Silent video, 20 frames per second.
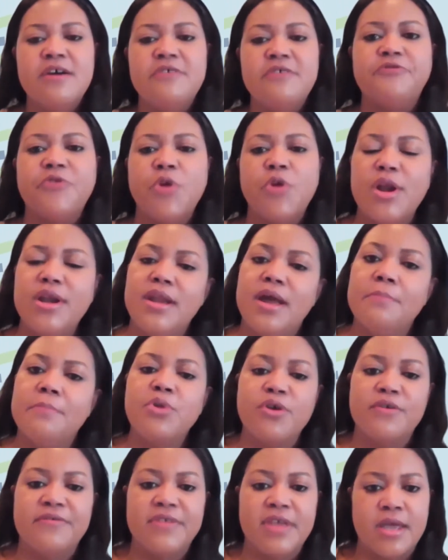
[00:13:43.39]
For a
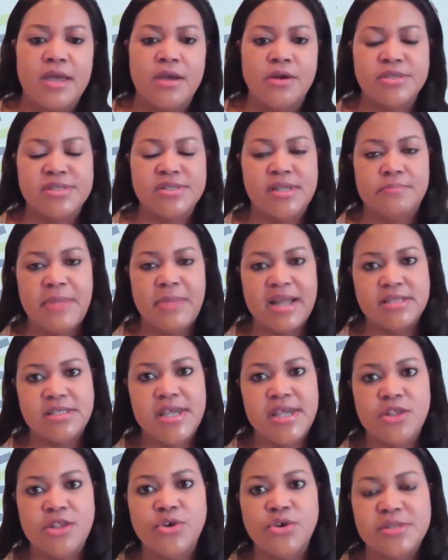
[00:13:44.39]
number of years in my
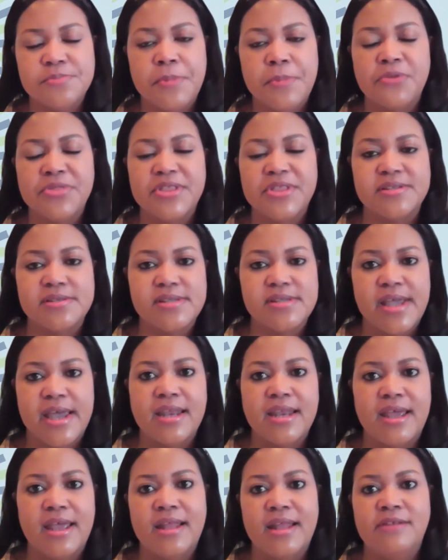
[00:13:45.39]
tenure as both a
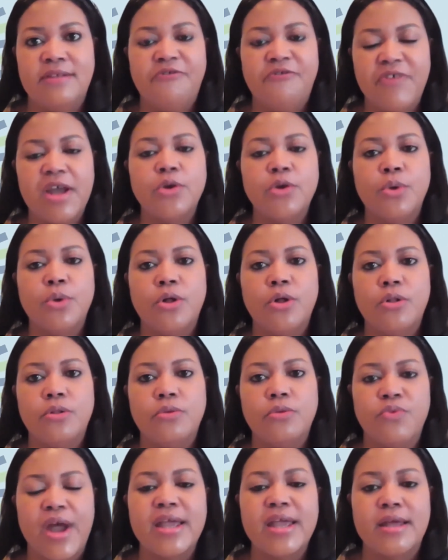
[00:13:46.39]
state and federal
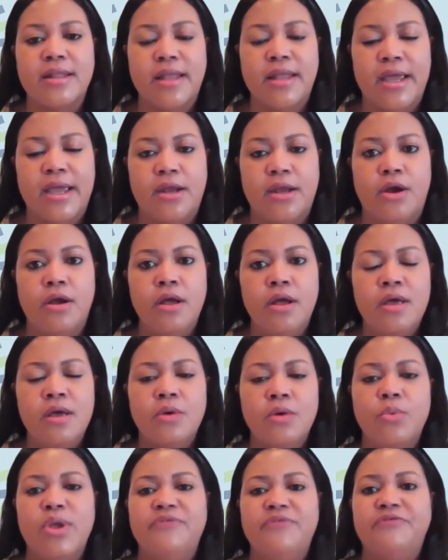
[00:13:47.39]
regulator,
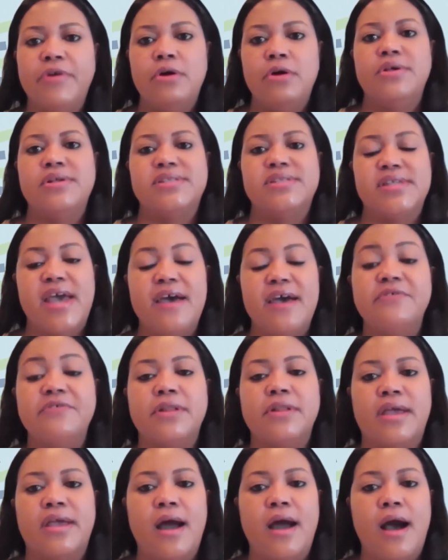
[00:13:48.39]
we focused
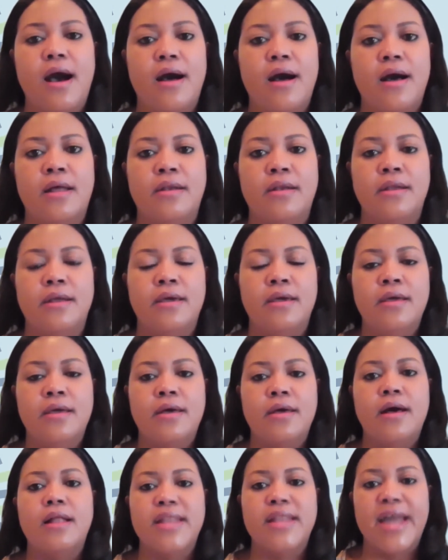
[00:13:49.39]
heavily on
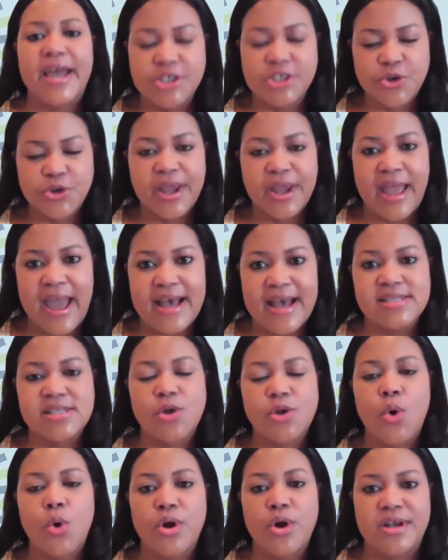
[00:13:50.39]
electric gas
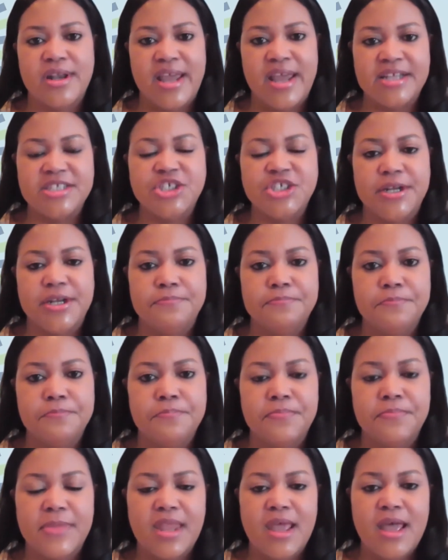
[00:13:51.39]
coordination.
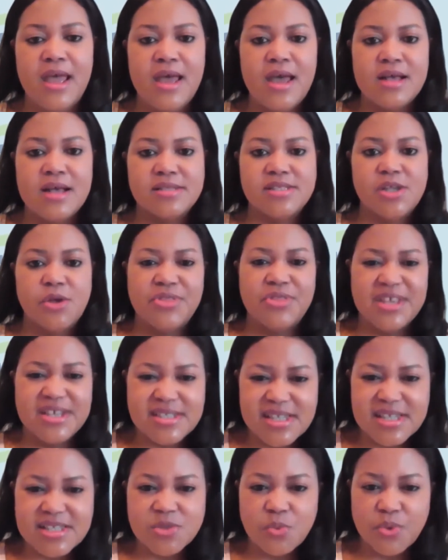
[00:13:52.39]
So
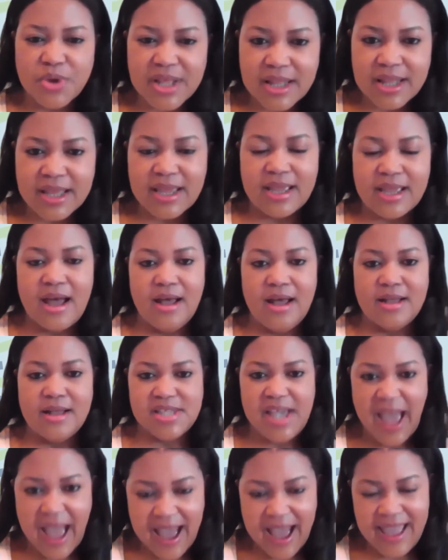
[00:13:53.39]
this is really
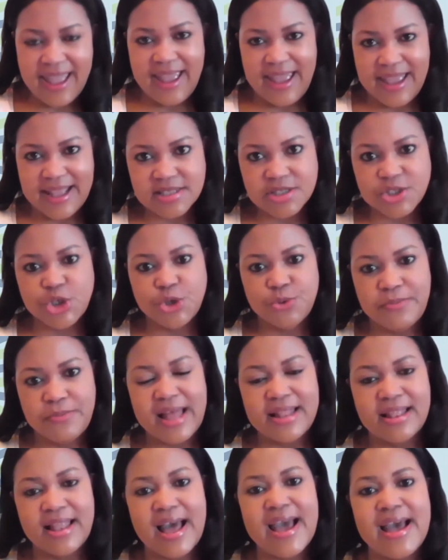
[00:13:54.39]
tying into
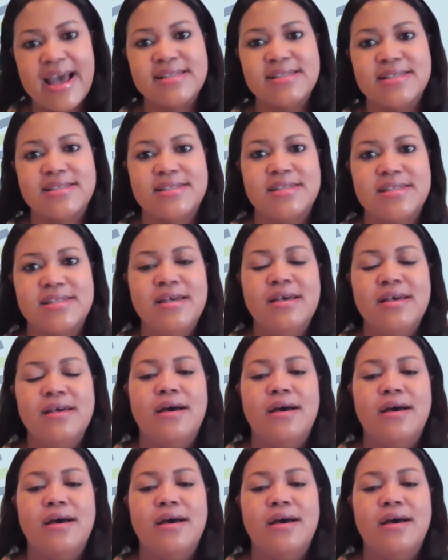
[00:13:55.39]
my last